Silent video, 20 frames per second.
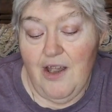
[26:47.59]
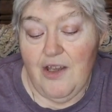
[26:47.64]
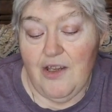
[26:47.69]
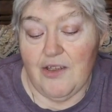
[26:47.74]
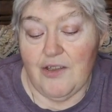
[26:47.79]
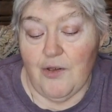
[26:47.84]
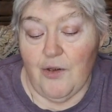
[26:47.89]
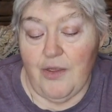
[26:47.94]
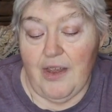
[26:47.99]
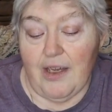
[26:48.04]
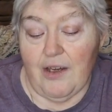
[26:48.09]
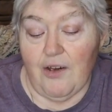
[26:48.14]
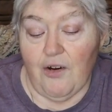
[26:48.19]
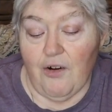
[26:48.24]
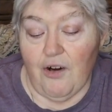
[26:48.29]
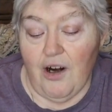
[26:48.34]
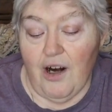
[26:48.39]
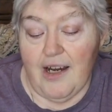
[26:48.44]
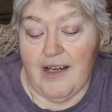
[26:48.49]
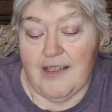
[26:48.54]
so that
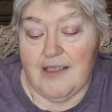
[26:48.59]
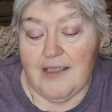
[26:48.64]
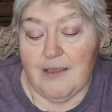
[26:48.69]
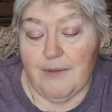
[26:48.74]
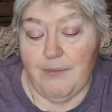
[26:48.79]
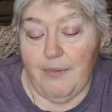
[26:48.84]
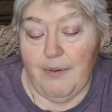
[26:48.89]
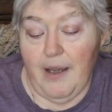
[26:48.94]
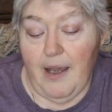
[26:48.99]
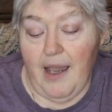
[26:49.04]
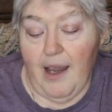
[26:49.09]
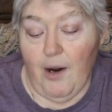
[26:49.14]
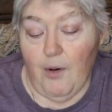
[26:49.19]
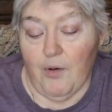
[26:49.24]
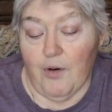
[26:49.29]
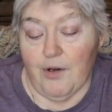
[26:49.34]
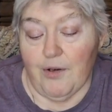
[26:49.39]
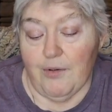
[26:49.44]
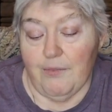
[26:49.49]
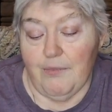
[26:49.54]
Christ's
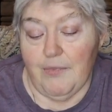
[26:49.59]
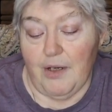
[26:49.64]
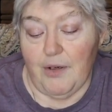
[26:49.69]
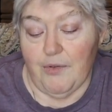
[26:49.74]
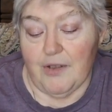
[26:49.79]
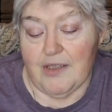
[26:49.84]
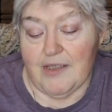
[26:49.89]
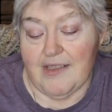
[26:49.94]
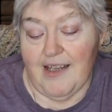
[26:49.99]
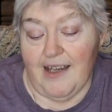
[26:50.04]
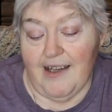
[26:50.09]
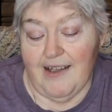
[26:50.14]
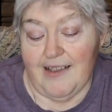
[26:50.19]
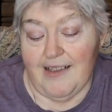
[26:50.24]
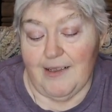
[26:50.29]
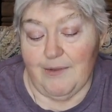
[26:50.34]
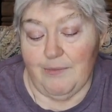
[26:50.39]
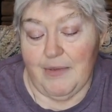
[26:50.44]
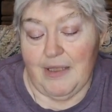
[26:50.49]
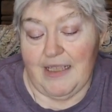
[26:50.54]
power may
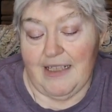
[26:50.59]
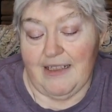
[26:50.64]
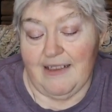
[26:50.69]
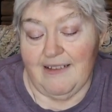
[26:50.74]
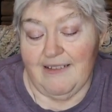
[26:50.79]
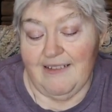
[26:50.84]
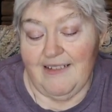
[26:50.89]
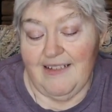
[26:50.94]
reside in me.